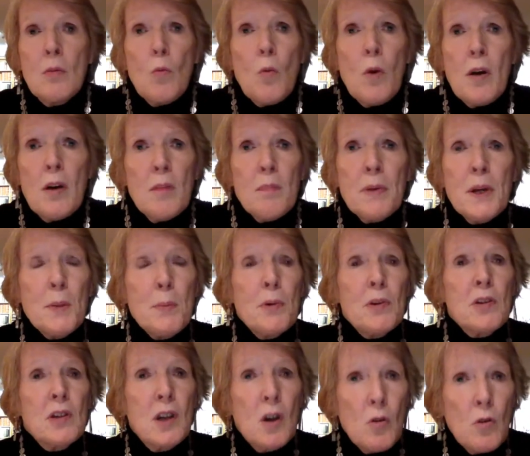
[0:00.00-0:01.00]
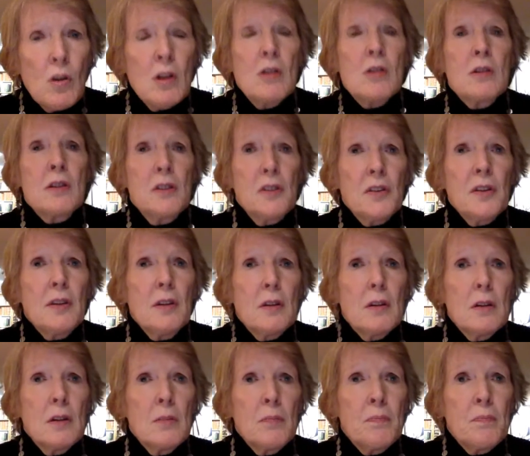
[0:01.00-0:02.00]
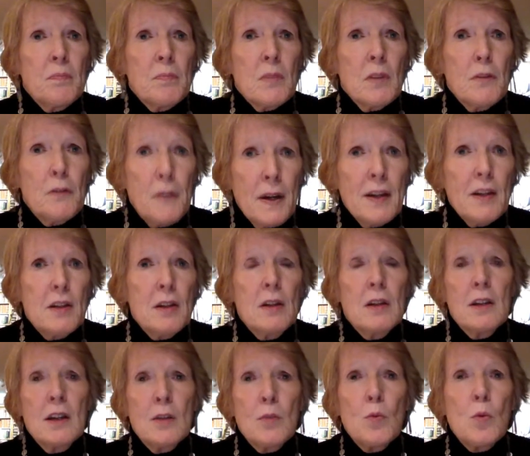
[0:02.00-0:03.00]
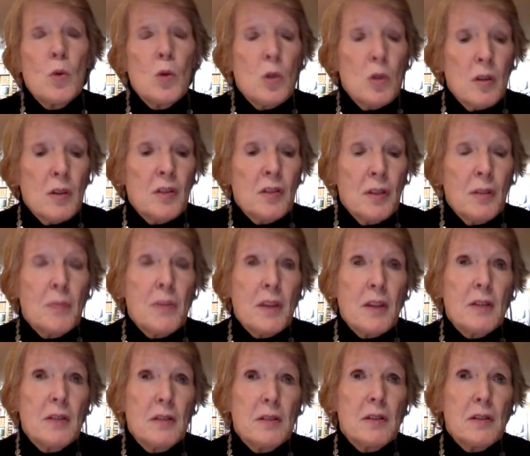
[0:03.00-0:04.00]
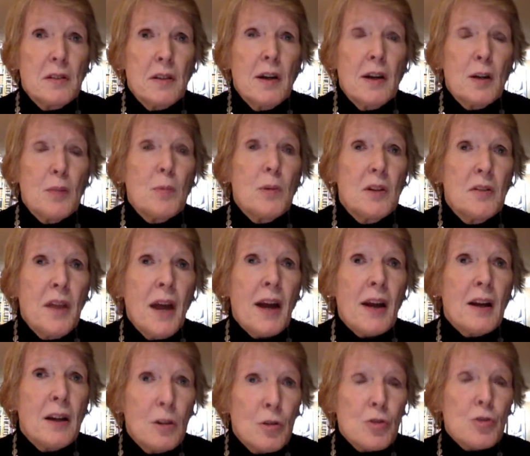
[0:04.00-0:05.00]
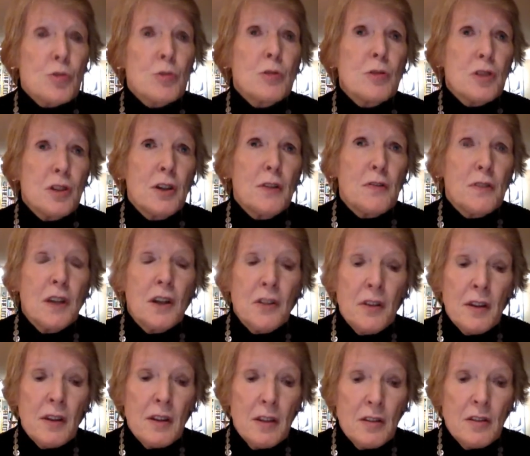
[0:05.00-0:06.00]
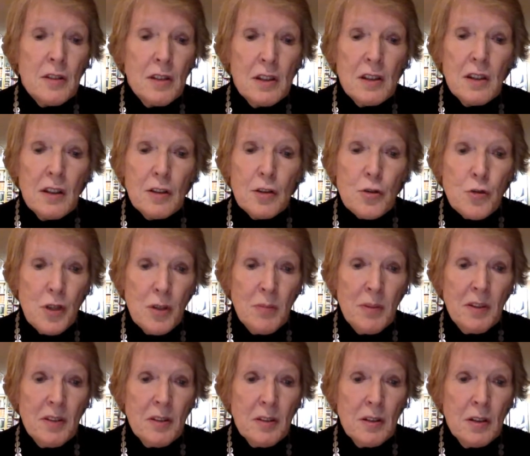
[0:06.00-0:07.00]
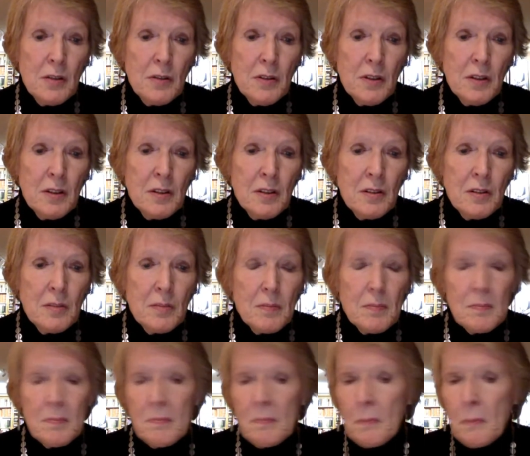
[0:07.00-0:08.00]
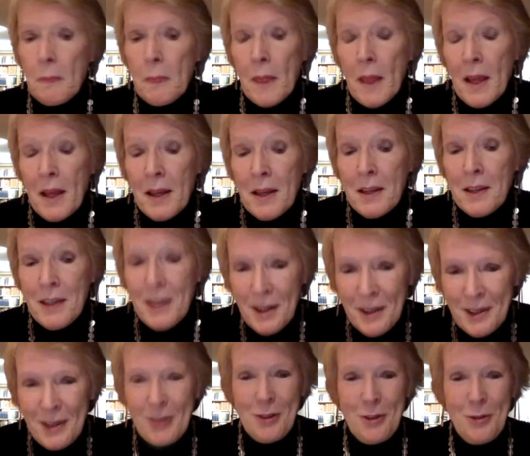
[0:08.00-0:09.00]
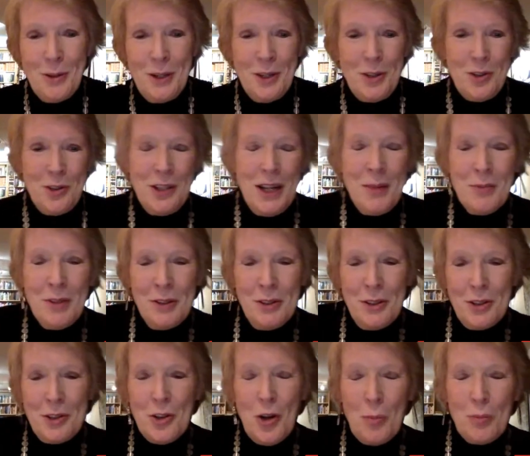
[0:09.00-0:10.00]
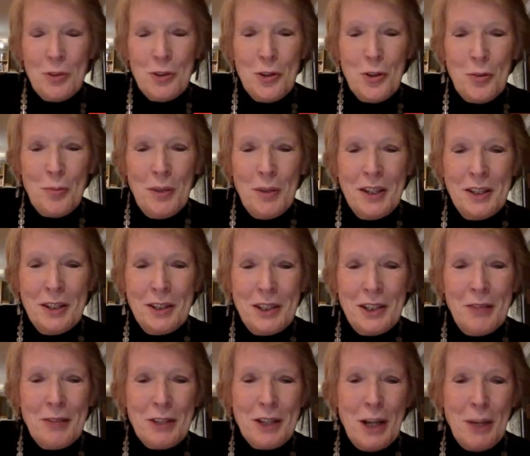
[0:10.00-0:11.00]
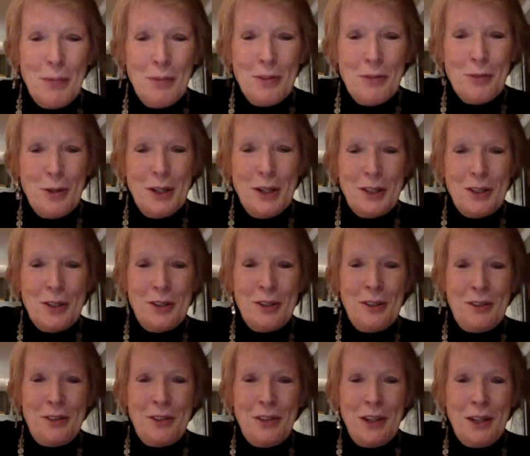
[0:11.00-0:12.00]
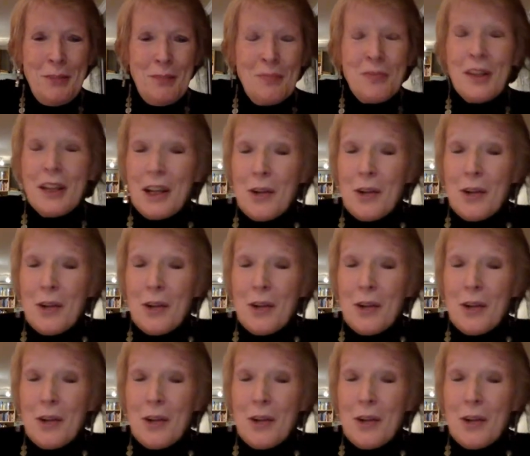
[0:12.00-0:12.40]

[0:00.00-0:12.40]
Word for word: where people no longer see fighting and war as something that is desirable. And that cultural shift, I think, is, is extremely significant yet another question. I'm going to stop soon, but I just have a couple of questions um,